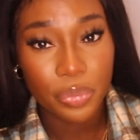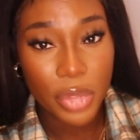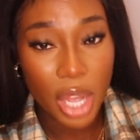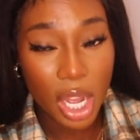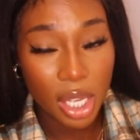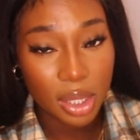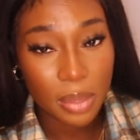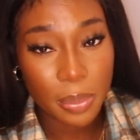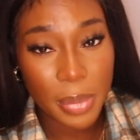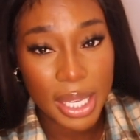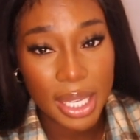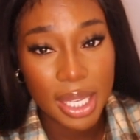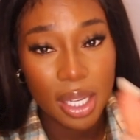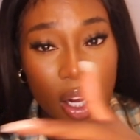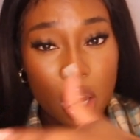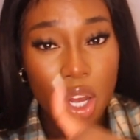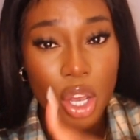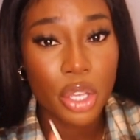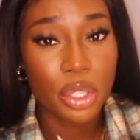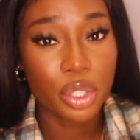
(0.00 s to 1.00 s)
us making
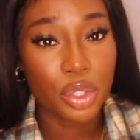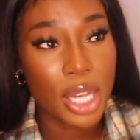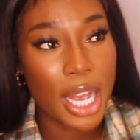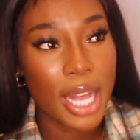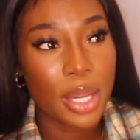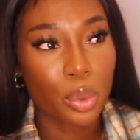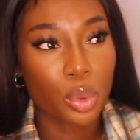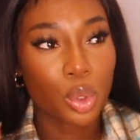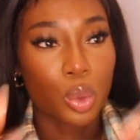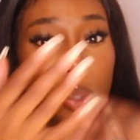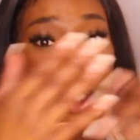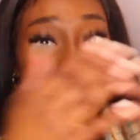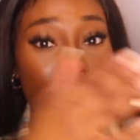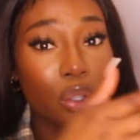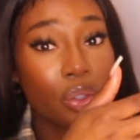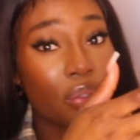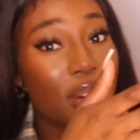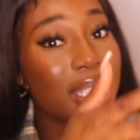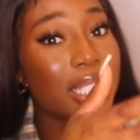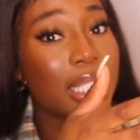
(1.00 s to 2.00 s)
our own channels, we'd
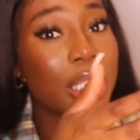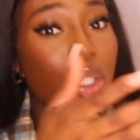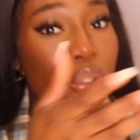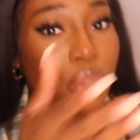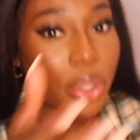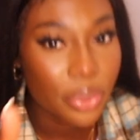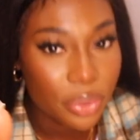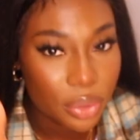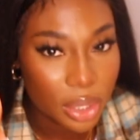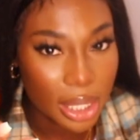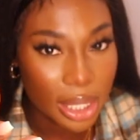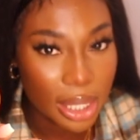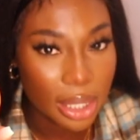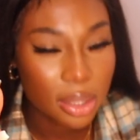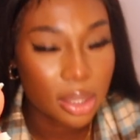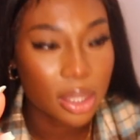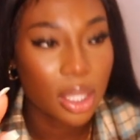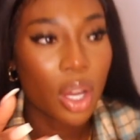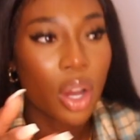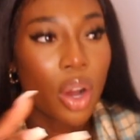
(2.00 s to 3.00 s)
already
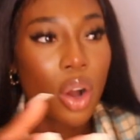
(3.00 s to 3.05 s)
drifted.